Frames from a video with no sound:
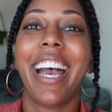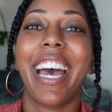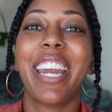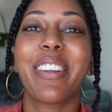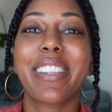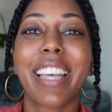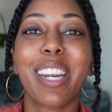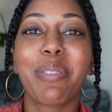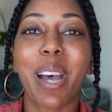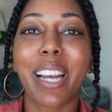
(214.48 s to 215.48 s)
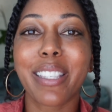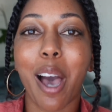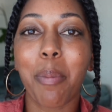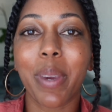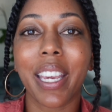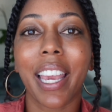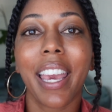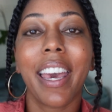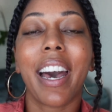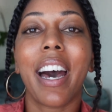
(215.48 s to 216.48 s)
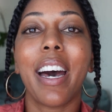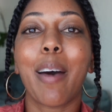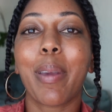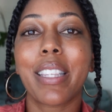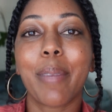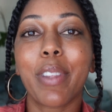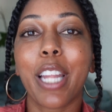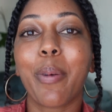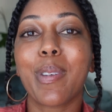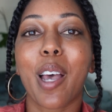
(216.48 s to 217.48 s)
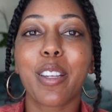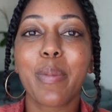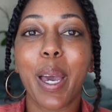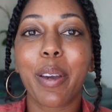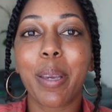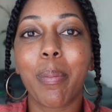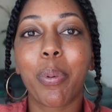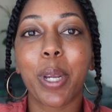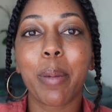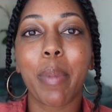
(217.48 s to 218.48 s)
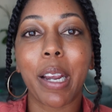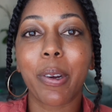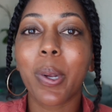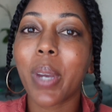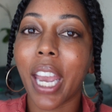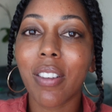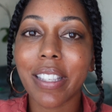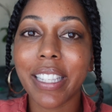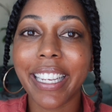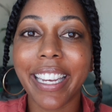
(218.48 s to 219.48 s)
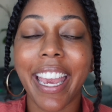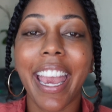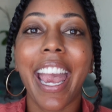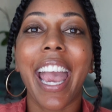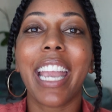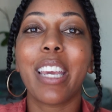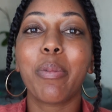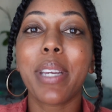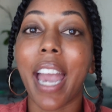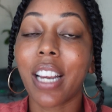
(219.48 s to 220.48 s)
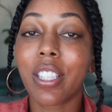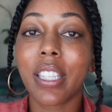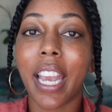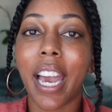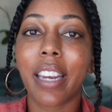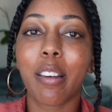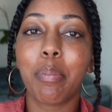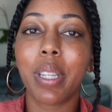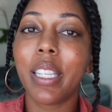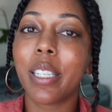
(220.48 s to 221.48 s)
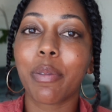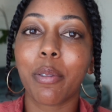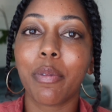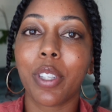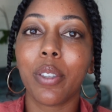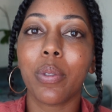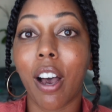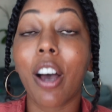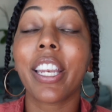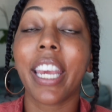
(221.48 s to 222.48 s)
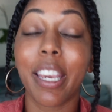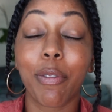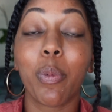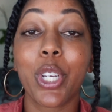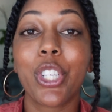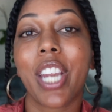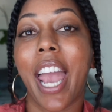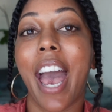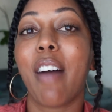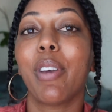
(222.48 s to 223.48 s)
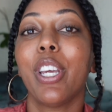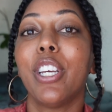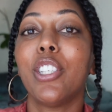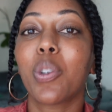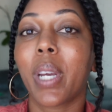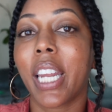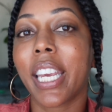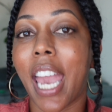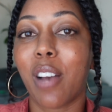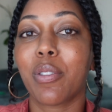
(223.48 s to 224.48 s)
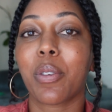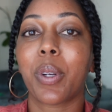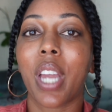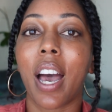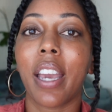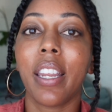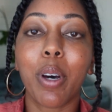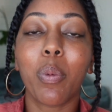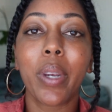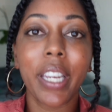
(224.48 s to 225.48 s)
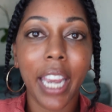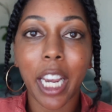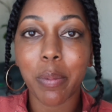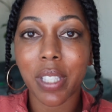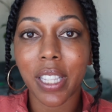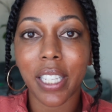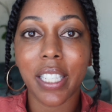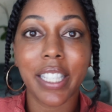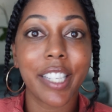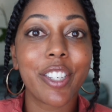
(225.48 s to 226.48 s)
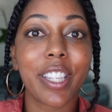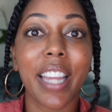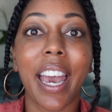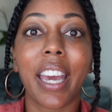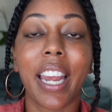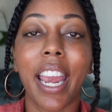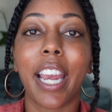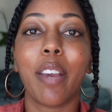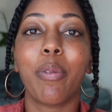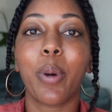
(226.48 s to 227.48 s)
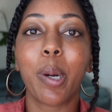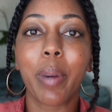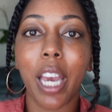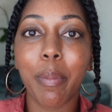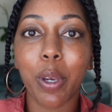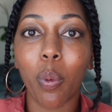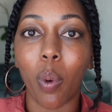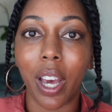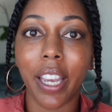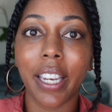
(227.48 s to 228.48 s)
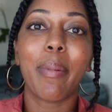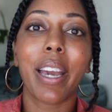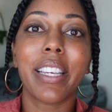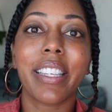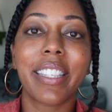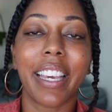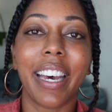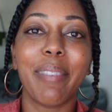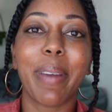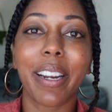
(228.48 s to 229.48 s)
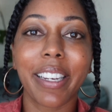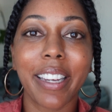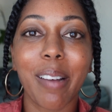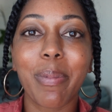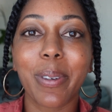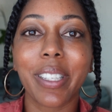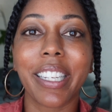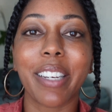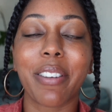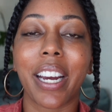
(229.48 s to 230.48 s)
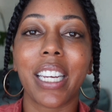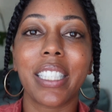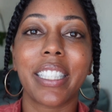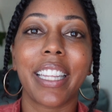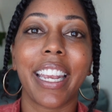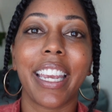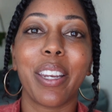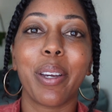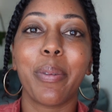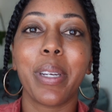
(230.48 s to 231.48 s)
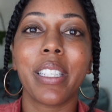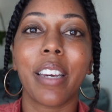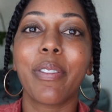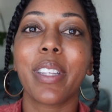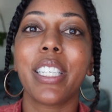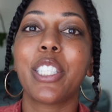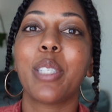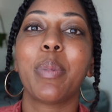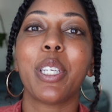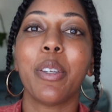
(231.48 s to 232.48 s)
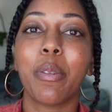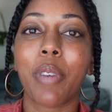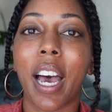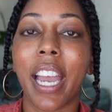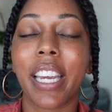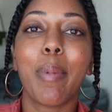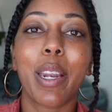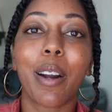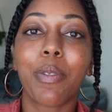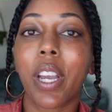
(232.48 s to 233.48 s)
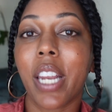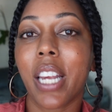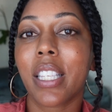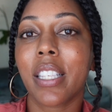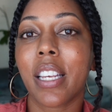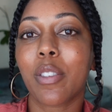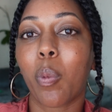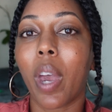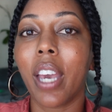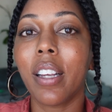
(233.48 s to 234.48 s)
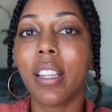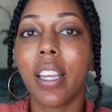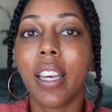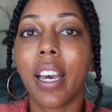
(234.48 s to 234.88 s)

I know that's kind of a hot topic. It's something that we talked about in premarital counseling, and we actually had completely different views on if we should have joint accounts or not. But we came to the decision that, hey, if we're becoming one as a married couple in Christ, then we definitely should be unified in our finances as well.